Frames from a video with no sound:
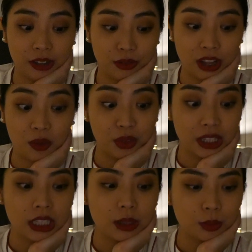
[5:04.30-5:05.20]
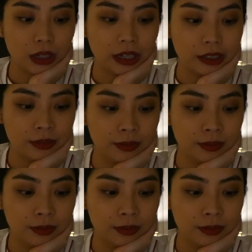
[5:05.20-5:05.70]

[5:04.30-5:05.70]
for Emirates, but